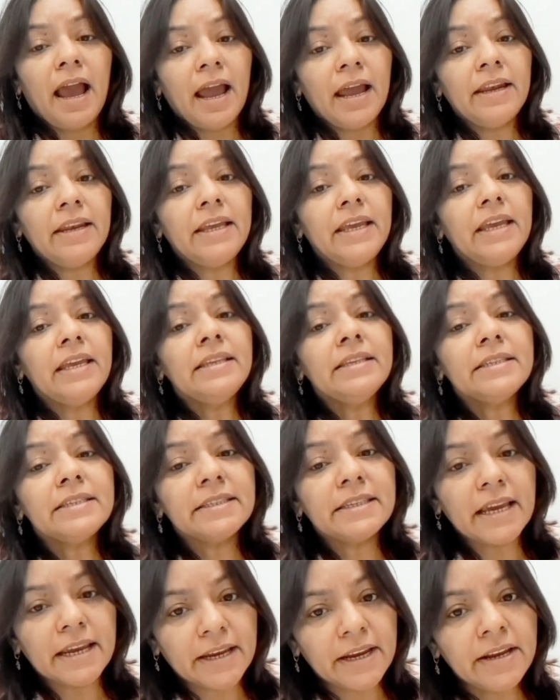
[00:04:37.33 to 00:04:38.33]
And in
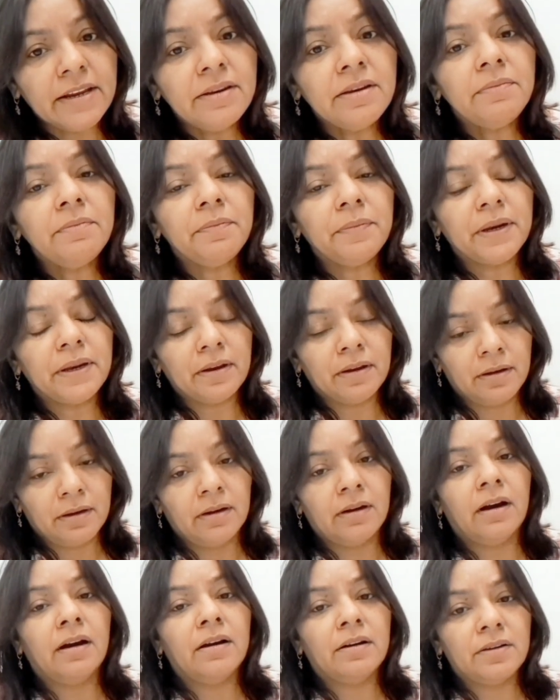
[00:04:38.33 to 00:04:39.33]
second
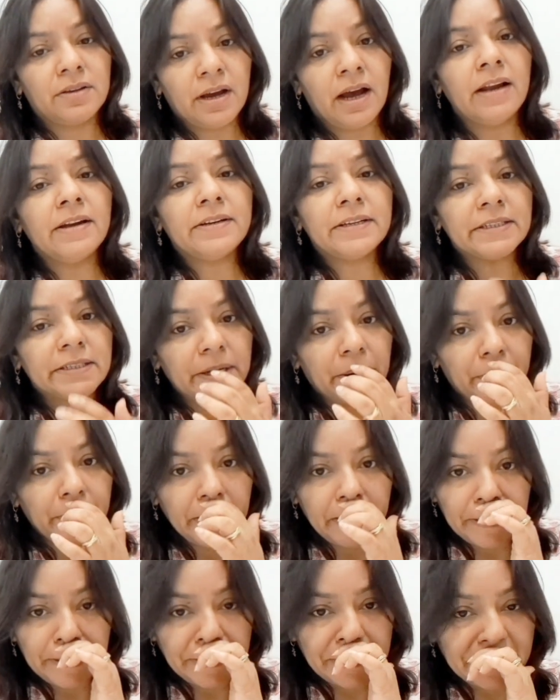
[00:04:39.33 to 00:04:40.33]

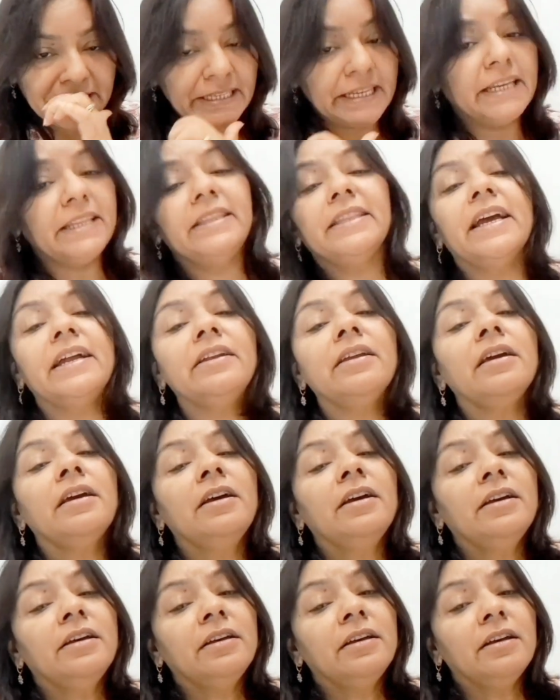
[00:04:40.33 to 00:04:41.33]
ultrasound, it is seen that
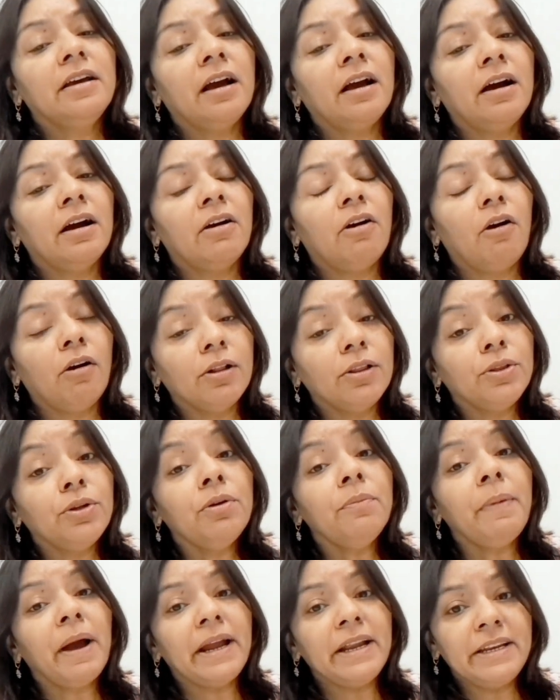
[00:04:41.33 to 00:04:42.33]

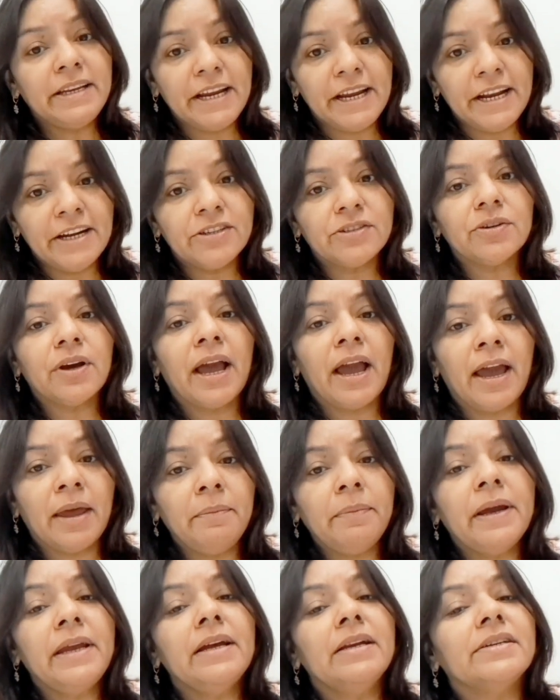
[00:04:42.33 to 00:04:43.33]
although by dates
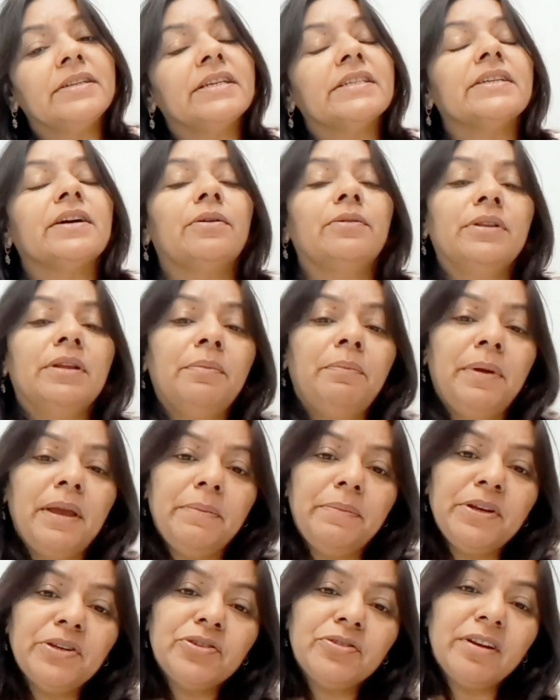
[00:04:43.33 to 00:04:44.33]
and by ultrasound the
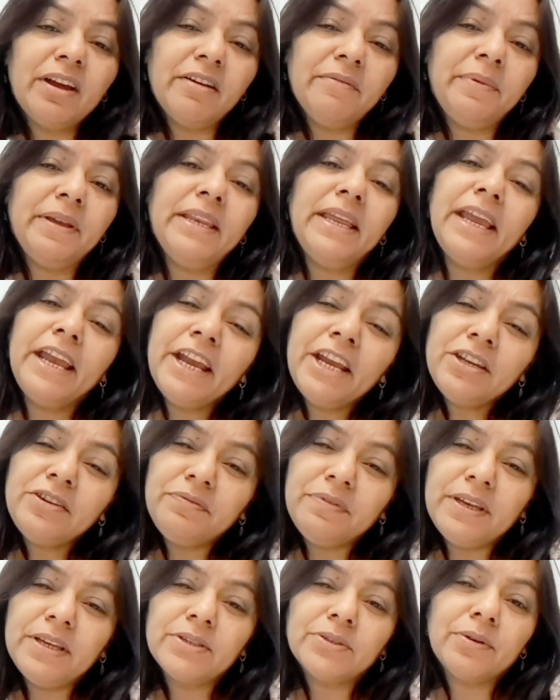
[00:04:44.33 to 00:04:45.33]
baby should have been
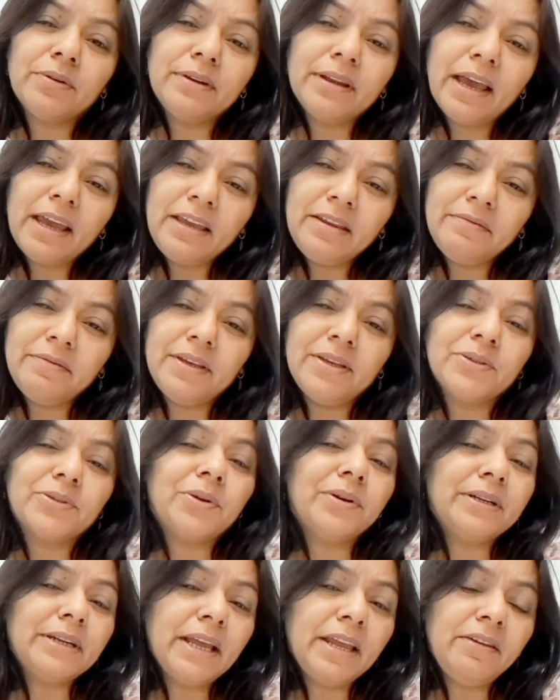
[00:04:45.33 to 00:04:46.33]
8 weeks or 9
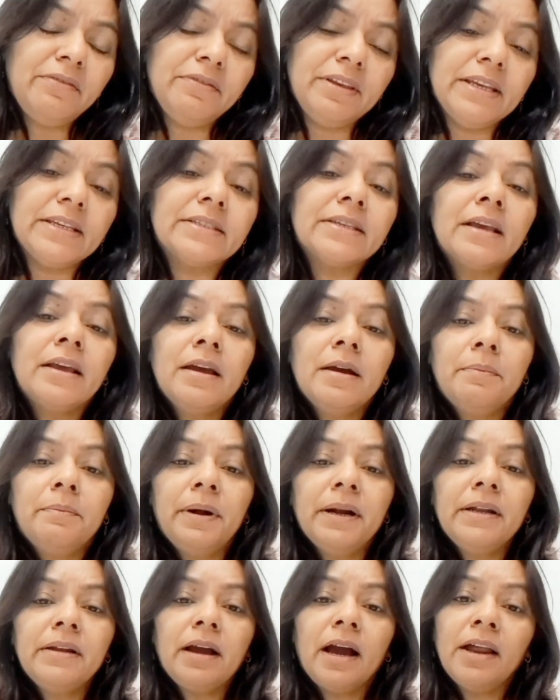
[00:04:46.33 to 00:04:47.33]
weeks or 10 weeks,
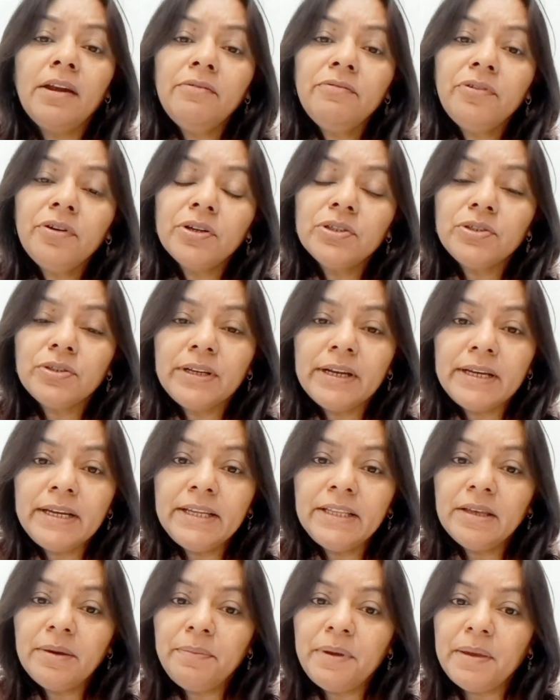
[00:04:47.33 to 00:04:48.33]
but
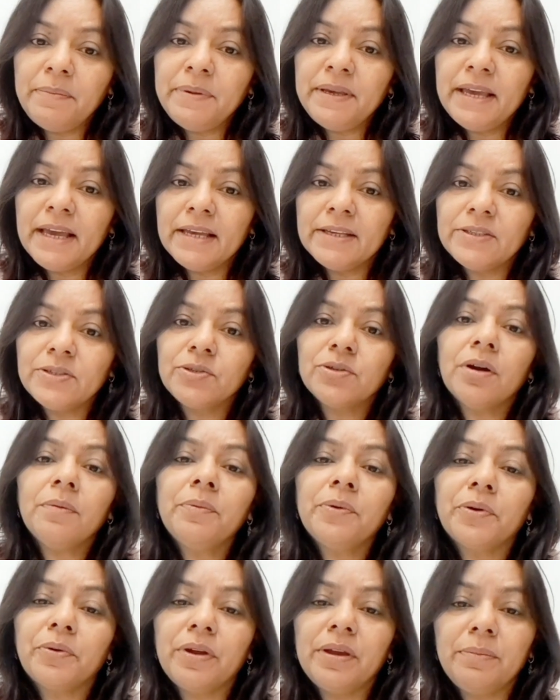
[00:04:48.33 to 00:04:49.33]
unfortunately the baby has
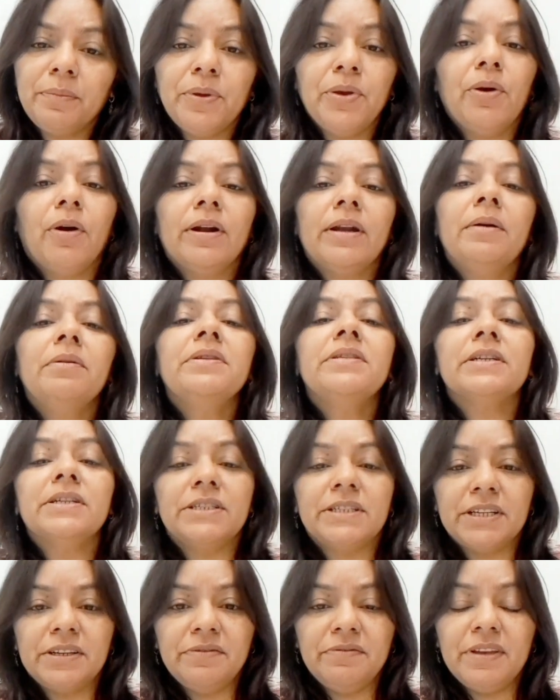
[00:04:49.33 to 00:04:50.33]
stopped growing beyond a
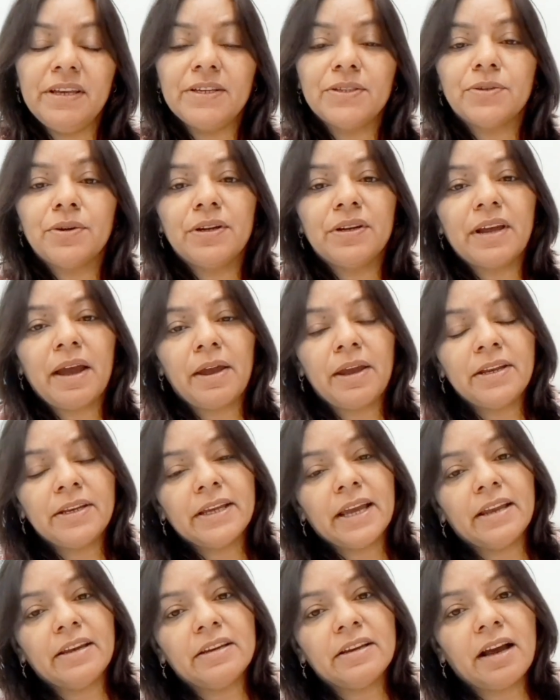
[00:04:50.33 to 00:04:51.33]
certain week. So
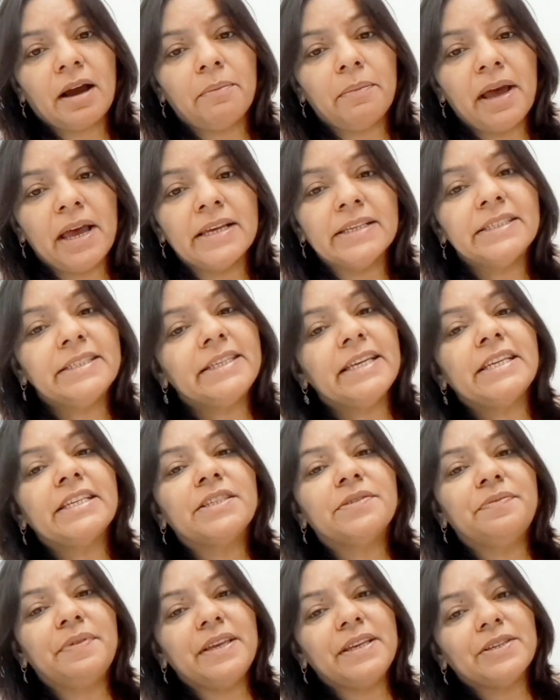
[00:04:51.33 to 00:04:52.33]
it can come as
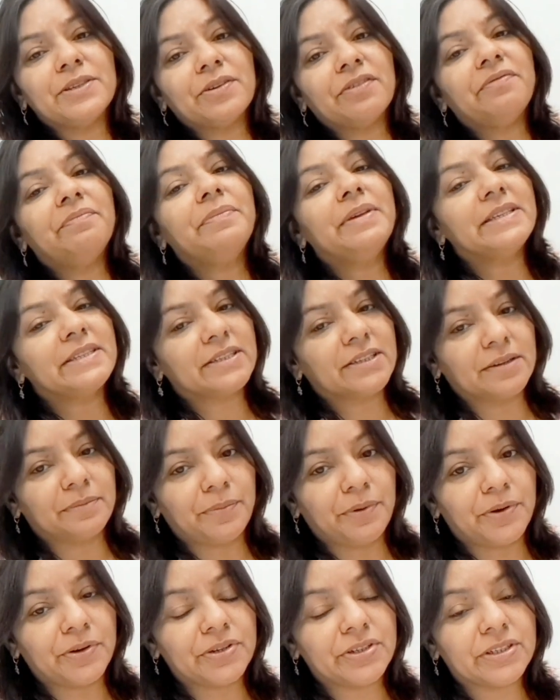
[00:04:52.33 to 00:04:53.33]
6 weeks of missed
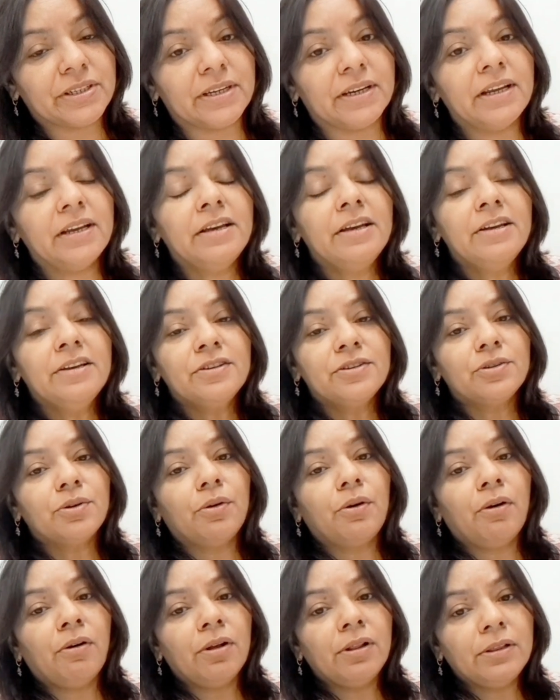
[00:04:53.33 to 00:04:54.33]
abortion.
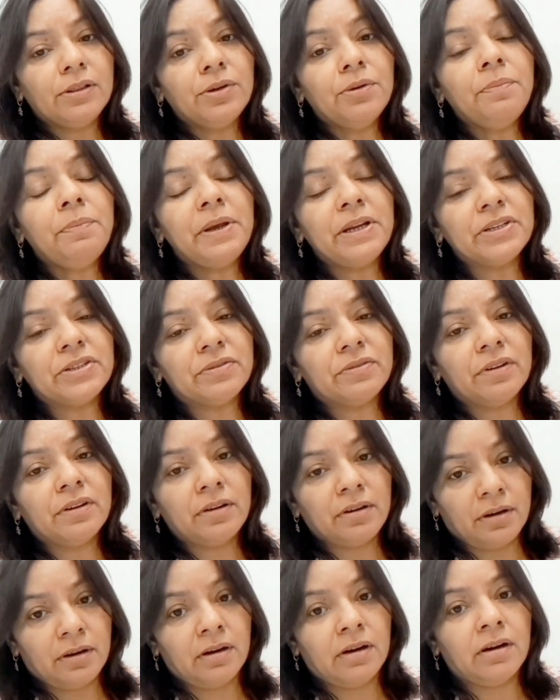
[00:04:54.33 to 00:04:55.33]
So although
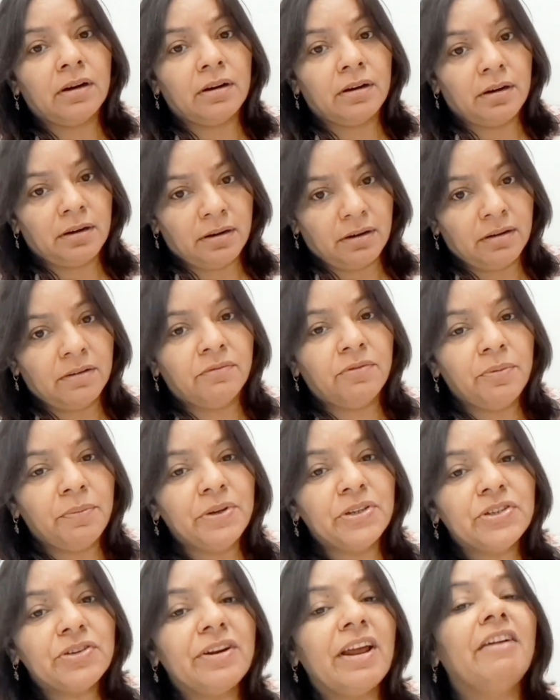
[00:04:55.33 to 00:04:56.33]

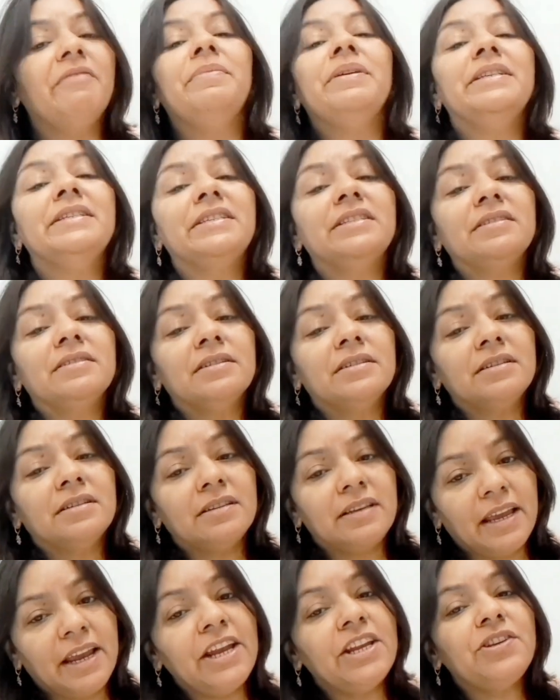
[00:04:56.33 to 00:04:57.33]
woman should have been
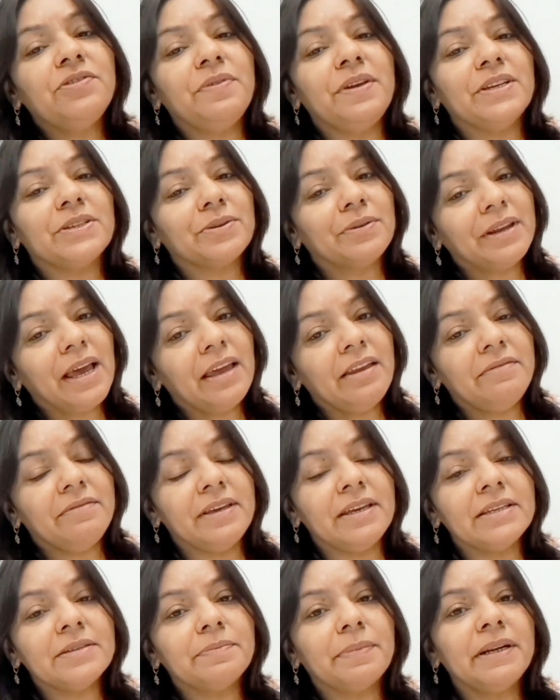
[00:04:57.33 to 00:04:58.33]
8 weeks or
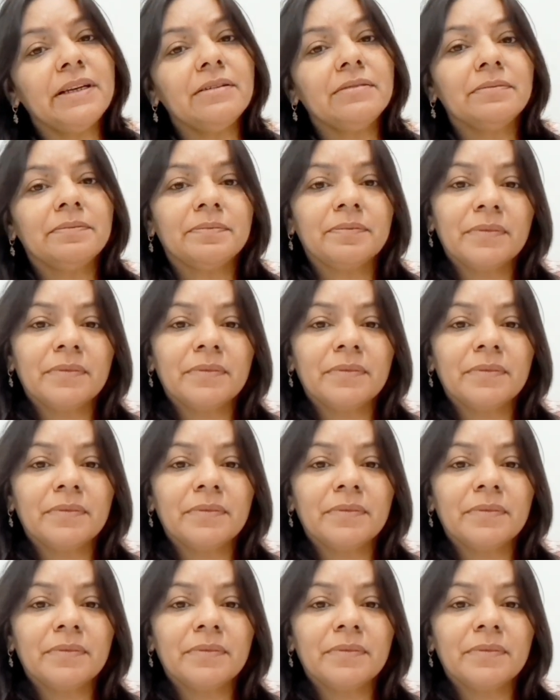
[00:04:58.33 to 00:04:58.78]
9 weeks, but